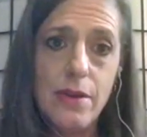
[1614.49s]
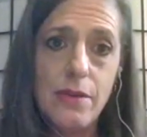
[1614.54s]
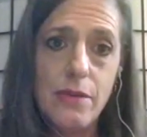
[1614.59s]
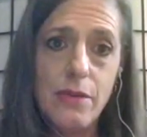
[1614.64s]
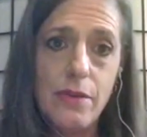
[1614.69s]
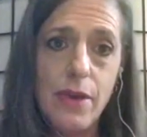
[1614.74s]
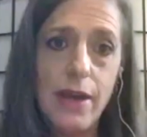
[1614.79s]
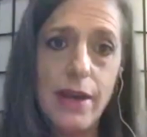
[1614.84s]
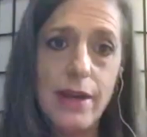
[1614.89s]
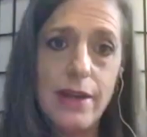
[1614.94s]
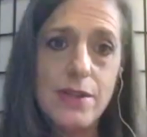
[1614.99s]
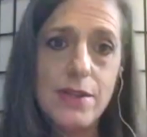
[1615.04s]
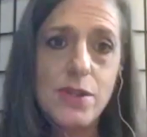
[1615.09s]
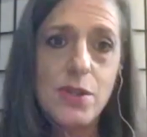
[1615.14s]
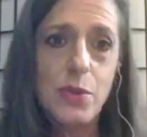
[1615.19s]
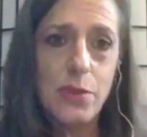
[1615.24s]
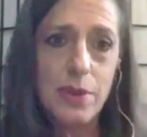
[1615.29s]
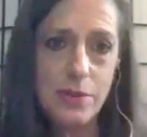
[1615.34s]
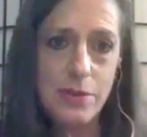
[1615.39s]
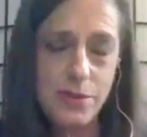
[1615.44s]
Right.
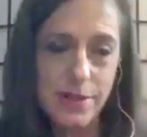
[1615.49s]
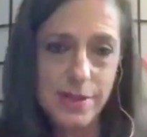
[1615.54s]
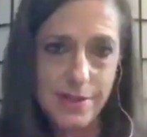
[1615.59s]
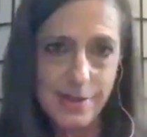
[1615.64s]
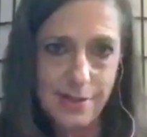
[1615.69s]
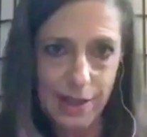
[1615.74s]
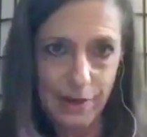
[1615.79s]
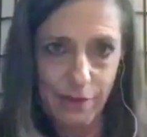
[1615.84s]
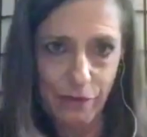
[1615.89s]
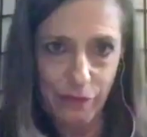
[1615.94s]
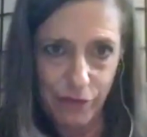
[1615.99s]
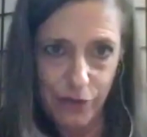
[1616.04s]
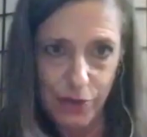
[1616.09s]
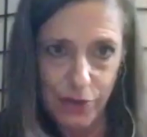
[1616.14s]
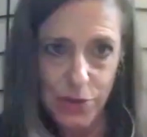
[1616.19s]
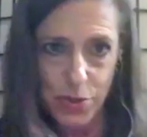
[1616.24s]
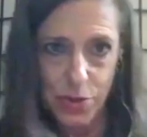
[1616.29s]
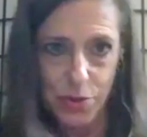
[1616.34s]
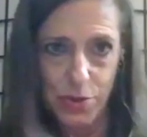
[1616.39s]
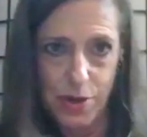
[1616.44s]
So there's this like
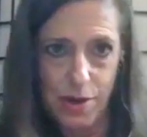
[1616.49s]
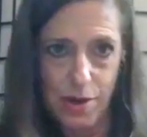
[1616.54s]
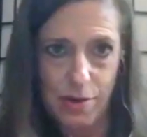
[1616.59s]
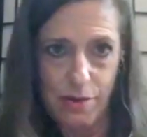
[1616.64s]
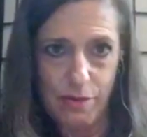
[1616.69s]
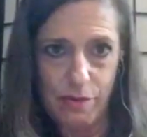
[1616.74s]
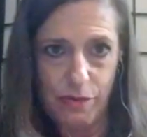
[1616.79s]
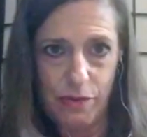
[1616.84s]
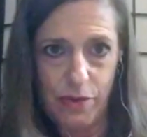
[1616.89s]
filter of